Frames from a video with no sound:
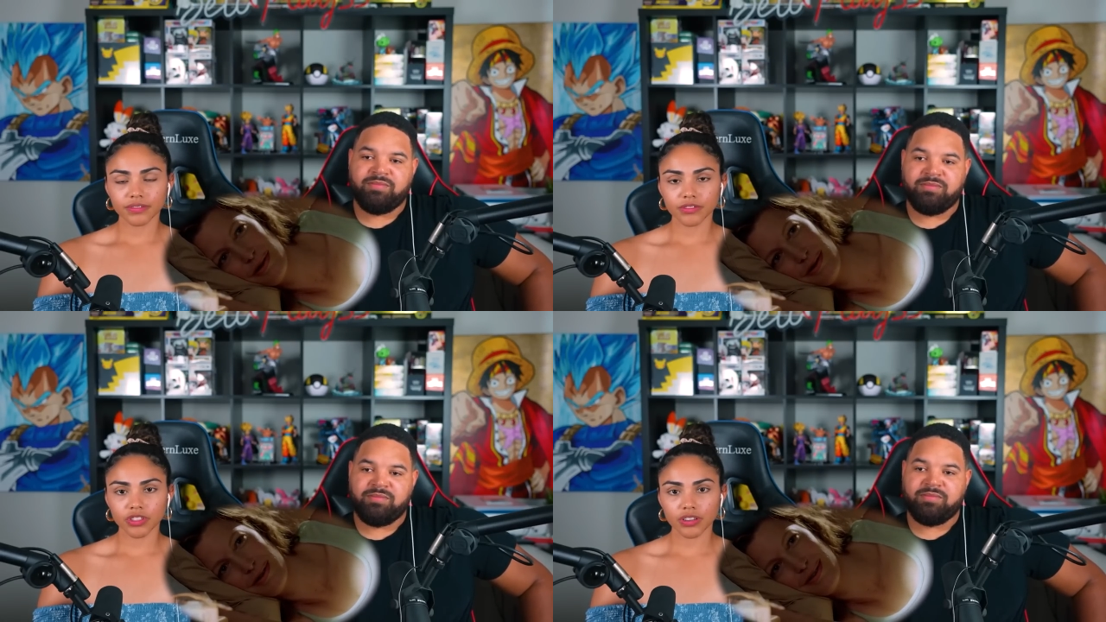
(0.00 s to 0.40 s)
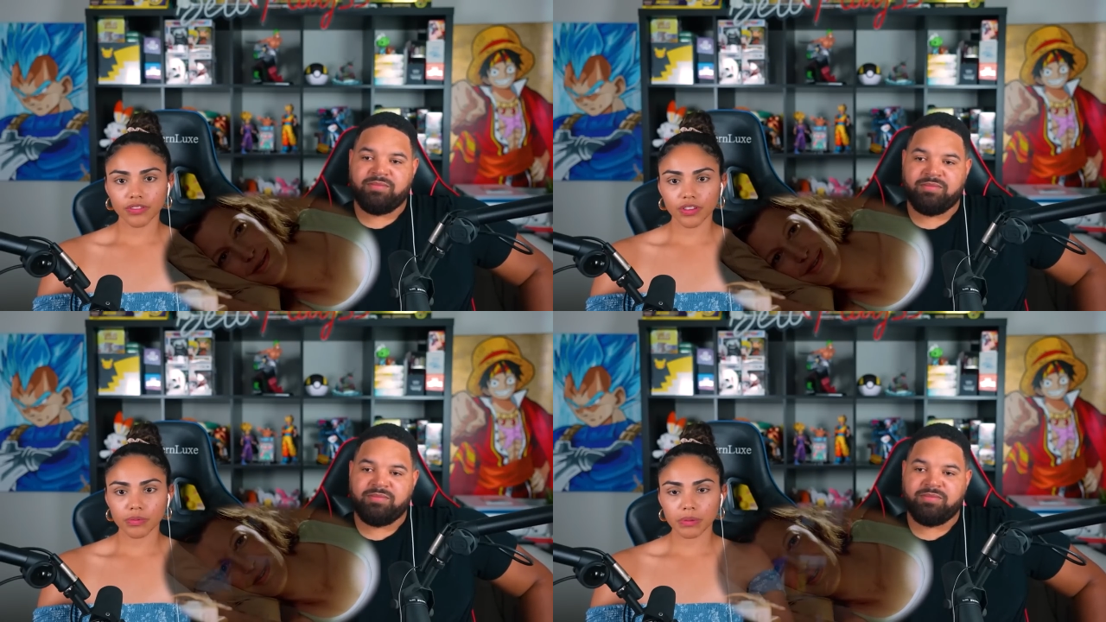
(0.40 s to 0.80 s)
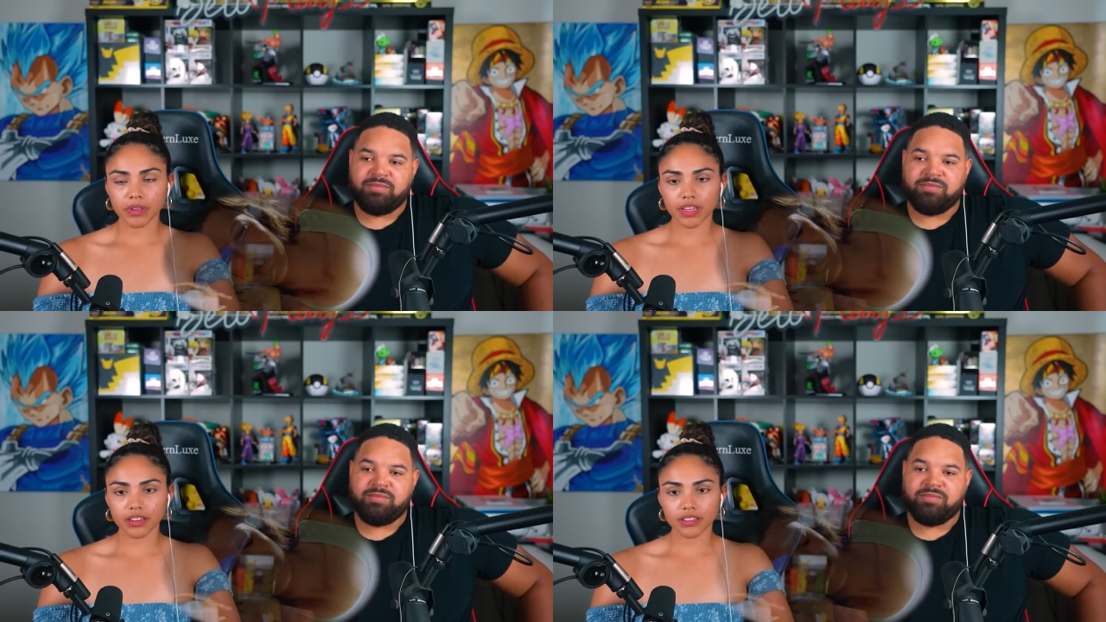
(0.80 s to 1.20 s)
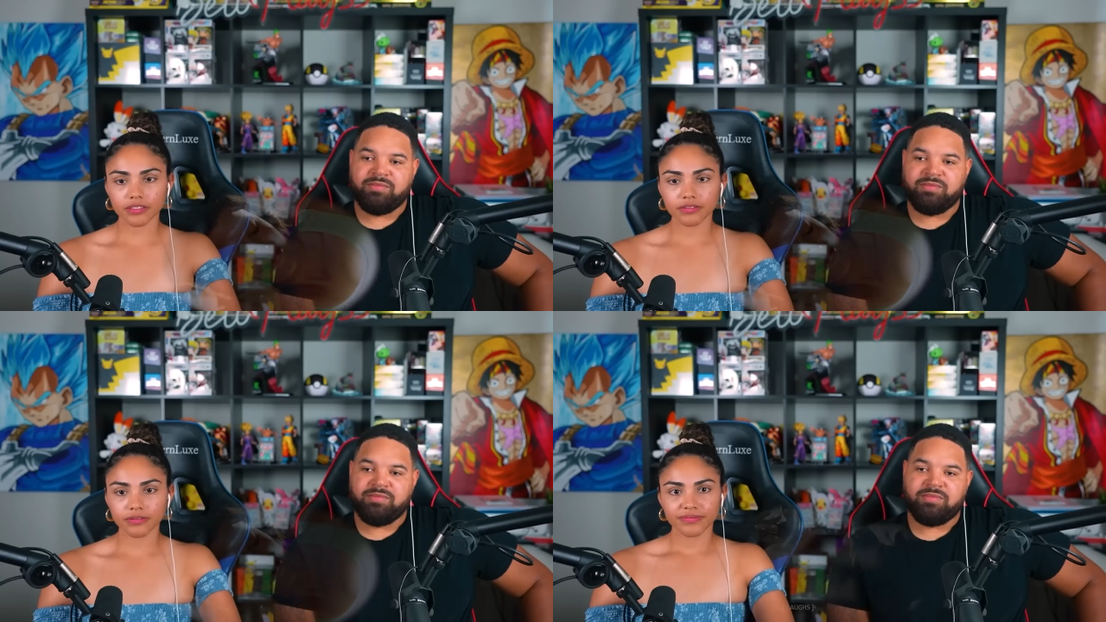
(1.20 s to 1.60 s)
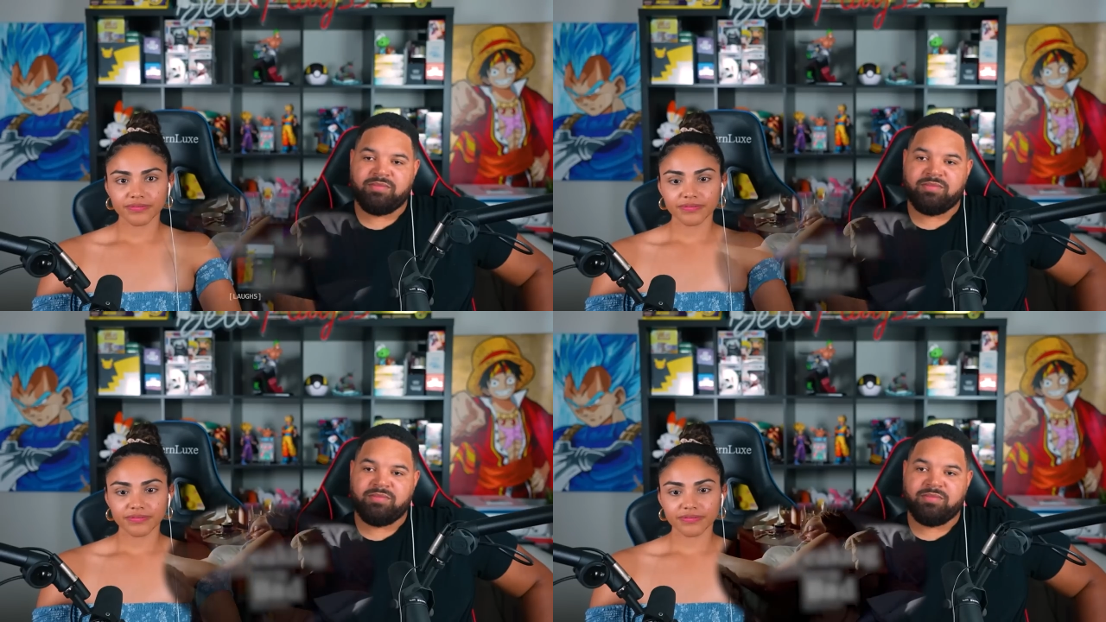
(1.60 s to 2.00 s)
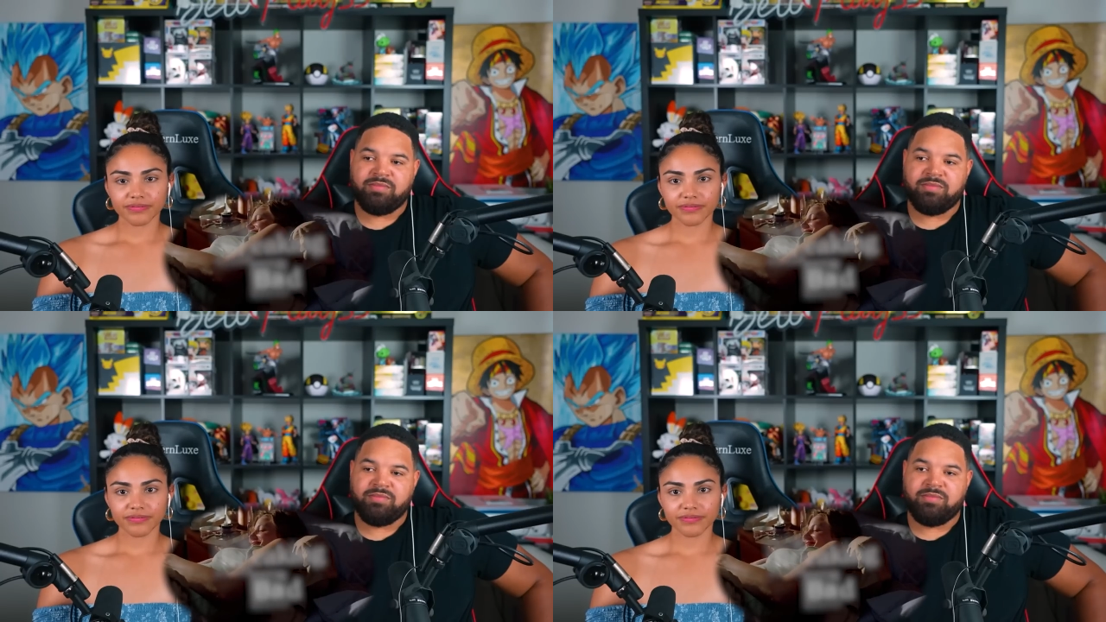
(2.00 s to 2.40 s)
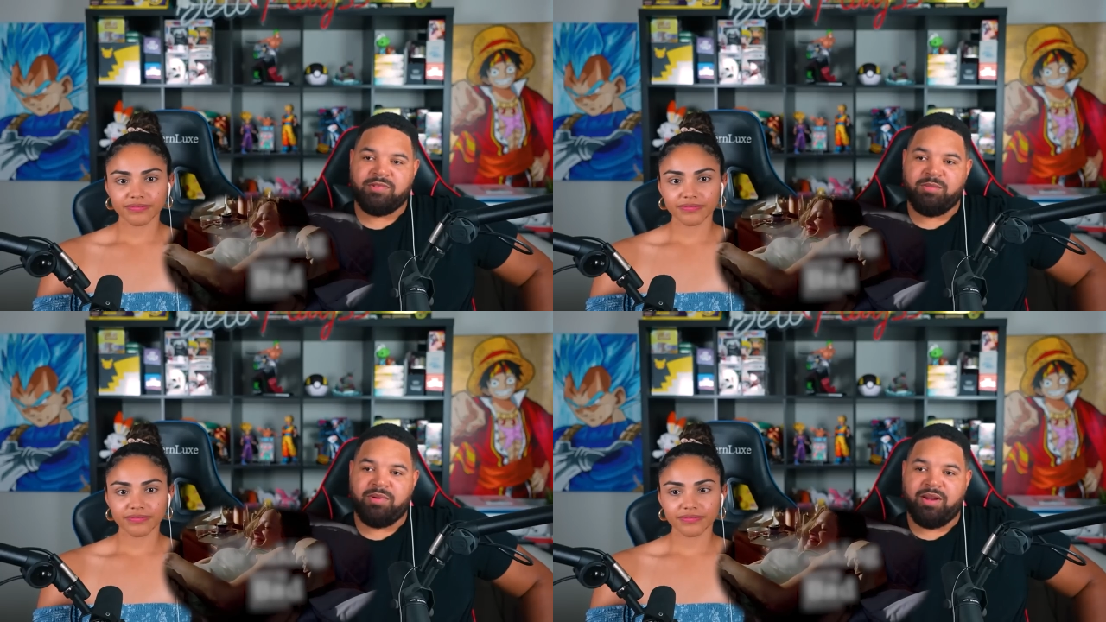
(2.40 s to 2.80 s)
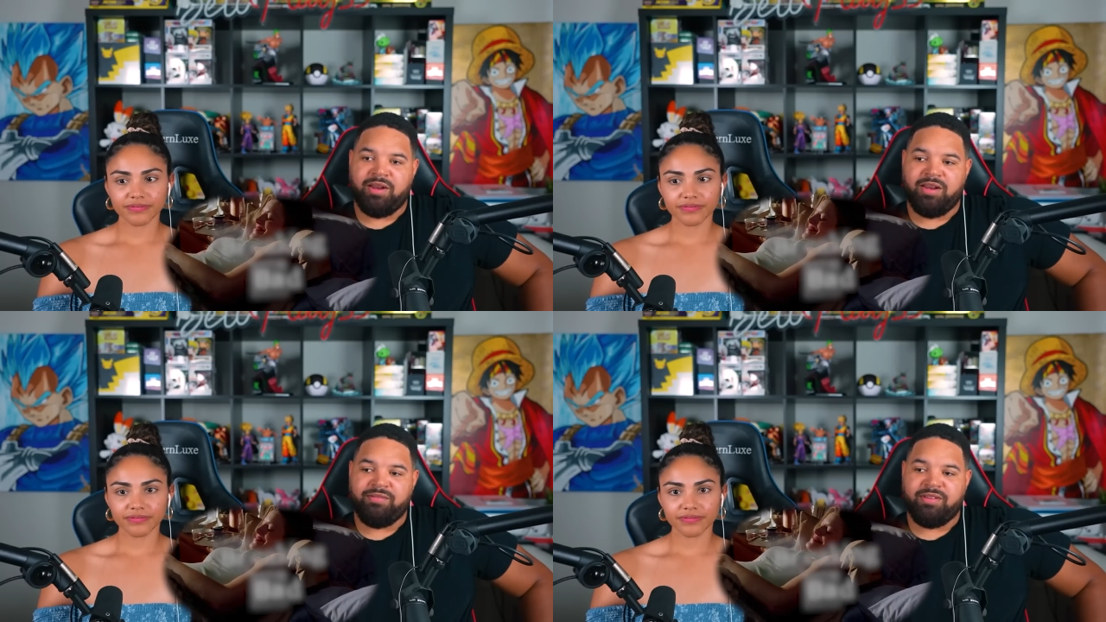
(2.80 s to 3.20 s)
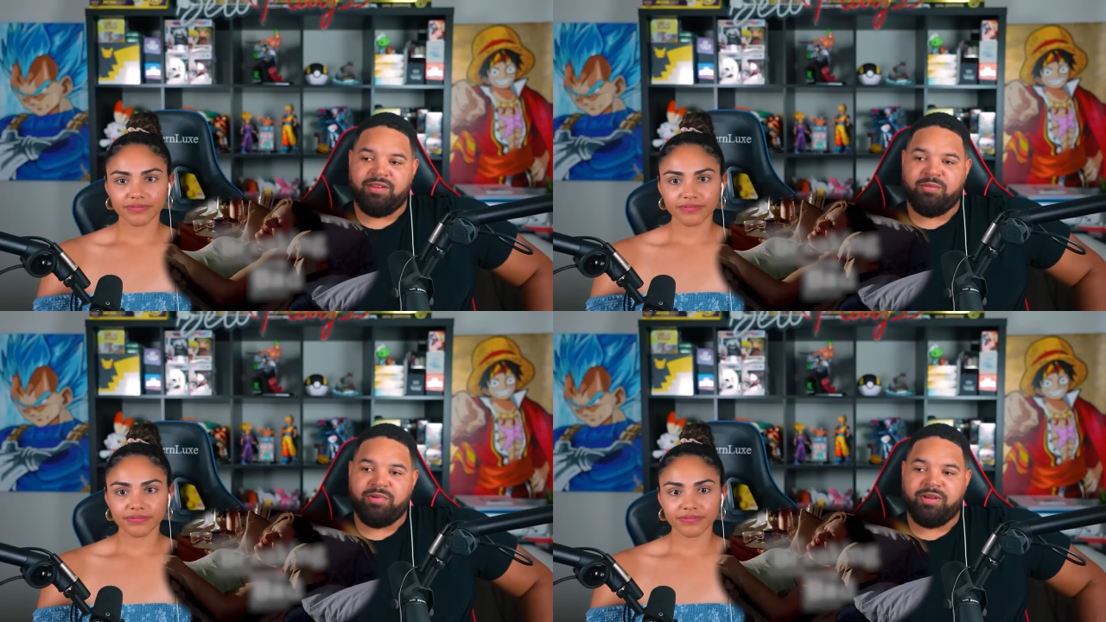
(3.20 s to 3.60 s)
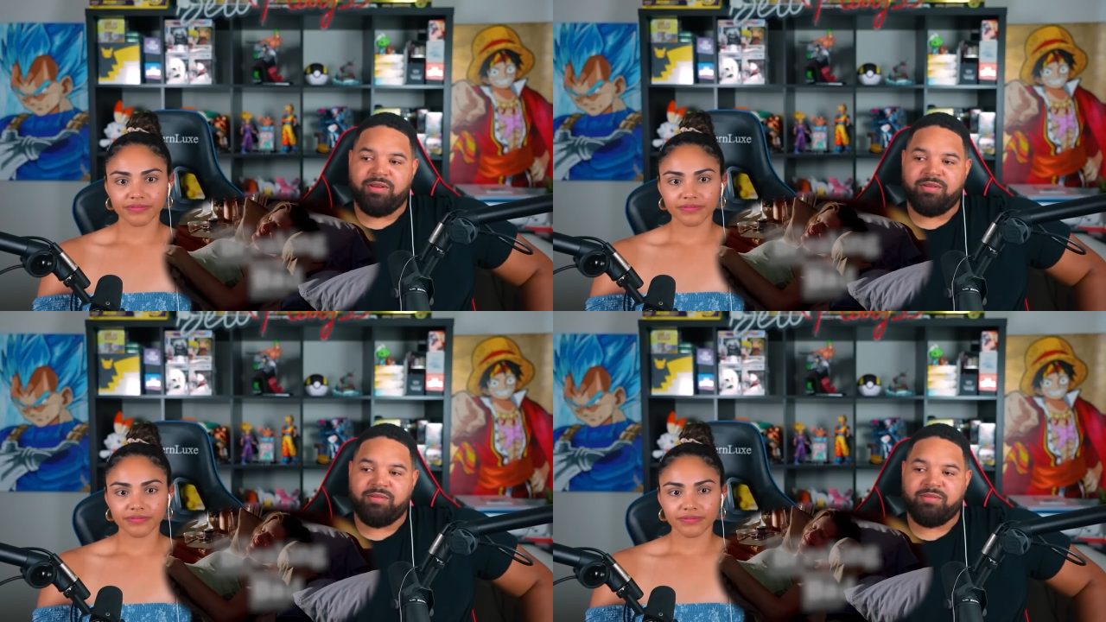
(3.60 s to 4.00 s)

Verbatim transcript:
Speaker 1: She felt the baby kick.
Speaker 2: He's probably not even in the bed.